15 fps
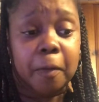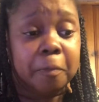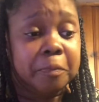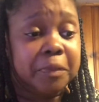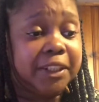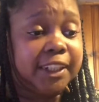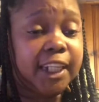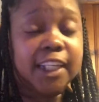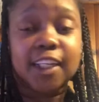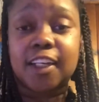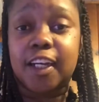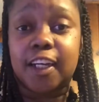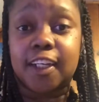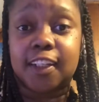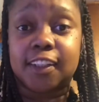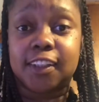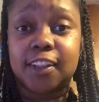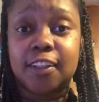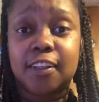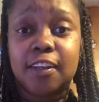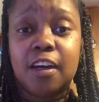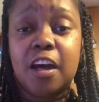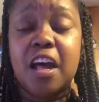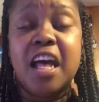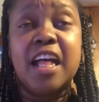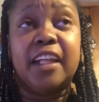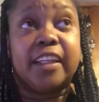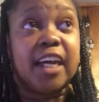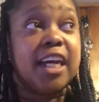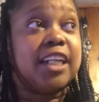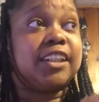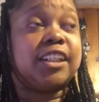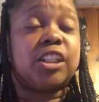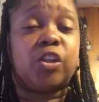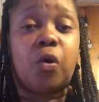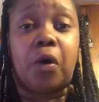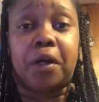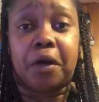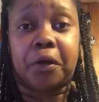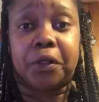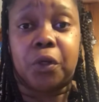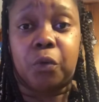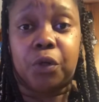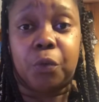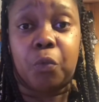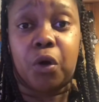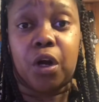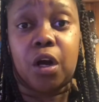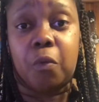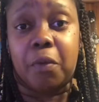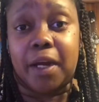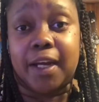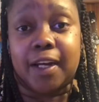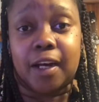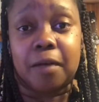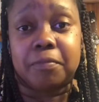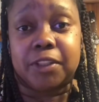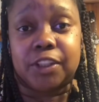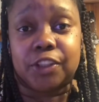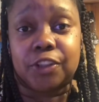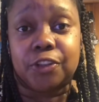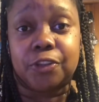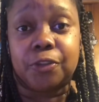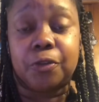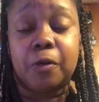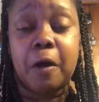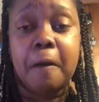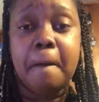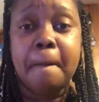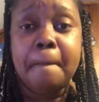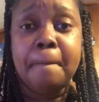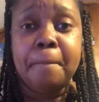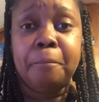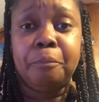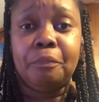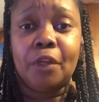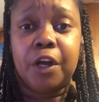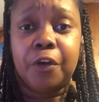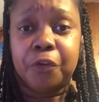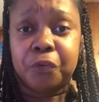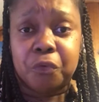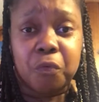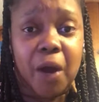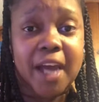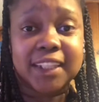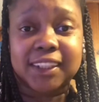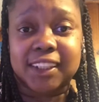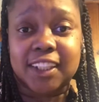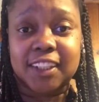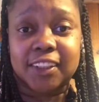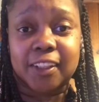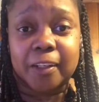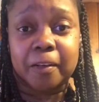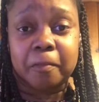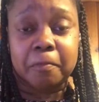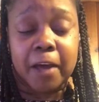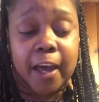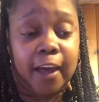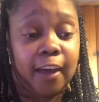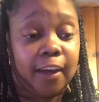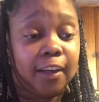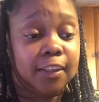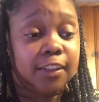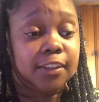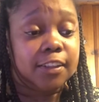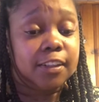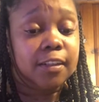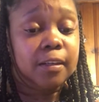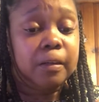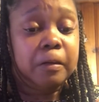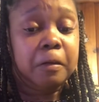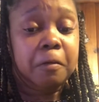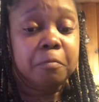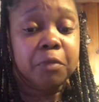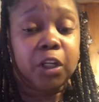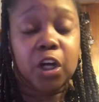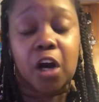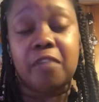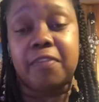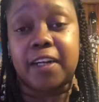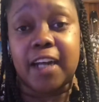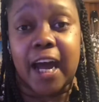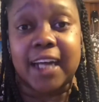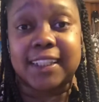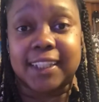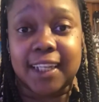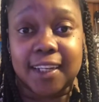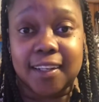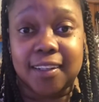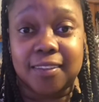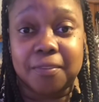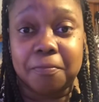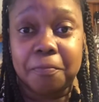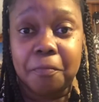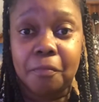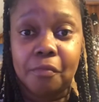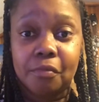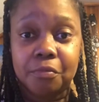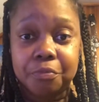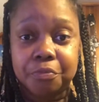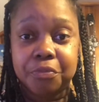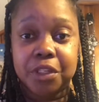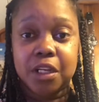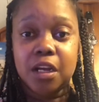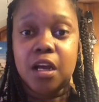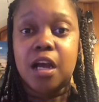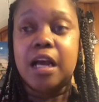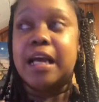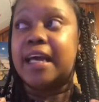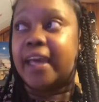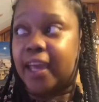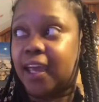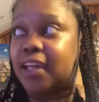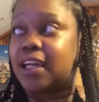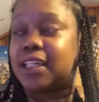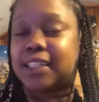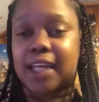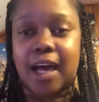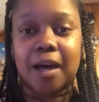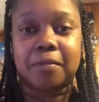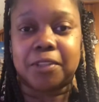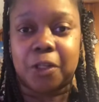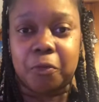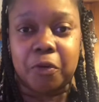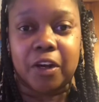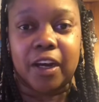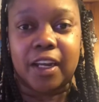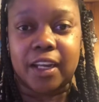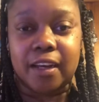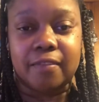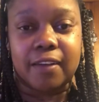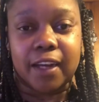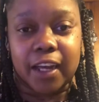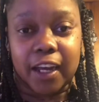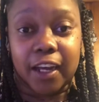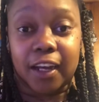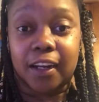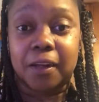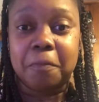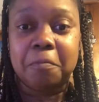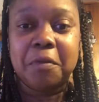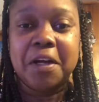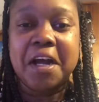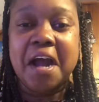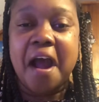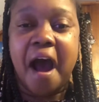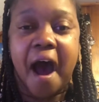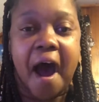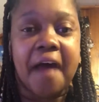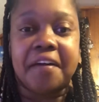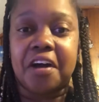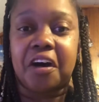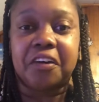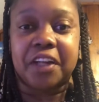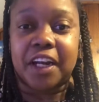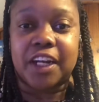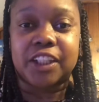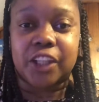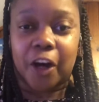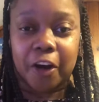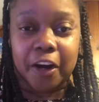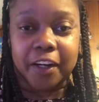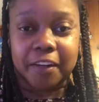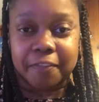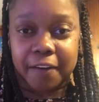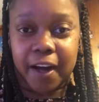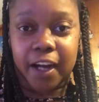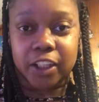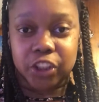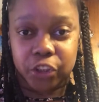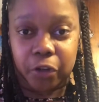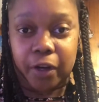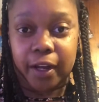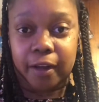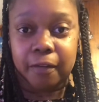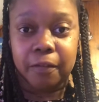sickness, things that's going on in the world when it comes to racism and COVID-19. In the times that we are living in, I know that it's hard to find joy